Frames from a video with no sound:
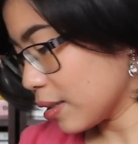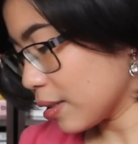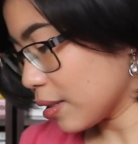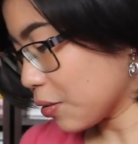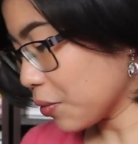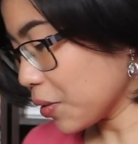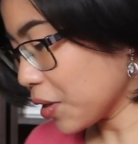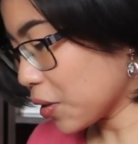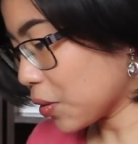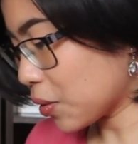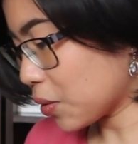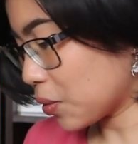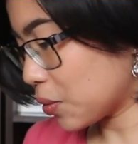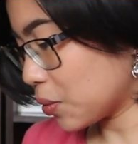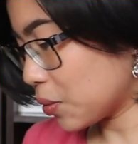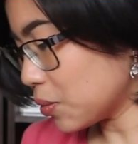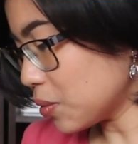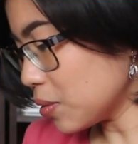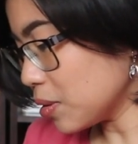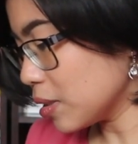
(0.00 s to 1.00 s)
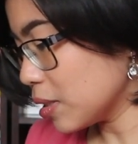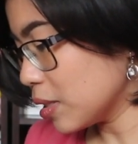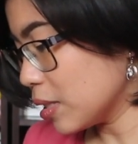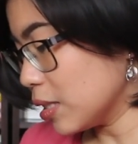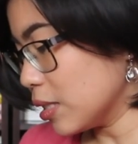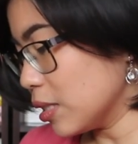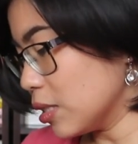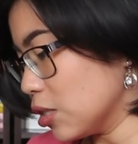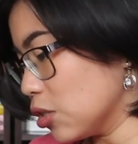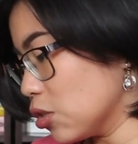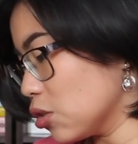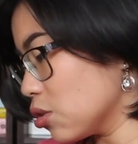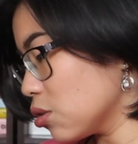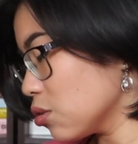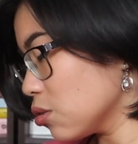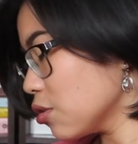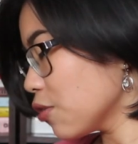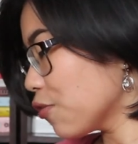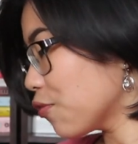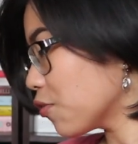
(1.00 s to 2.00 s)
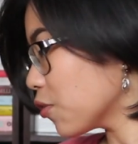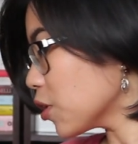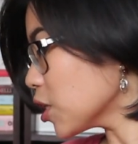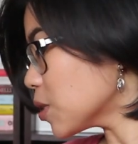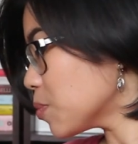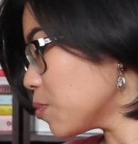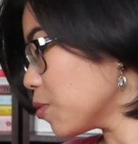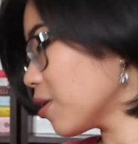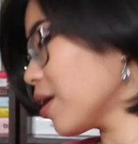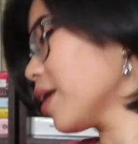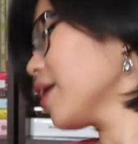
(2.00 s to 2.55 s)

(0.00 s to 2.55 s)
There we go. So the first book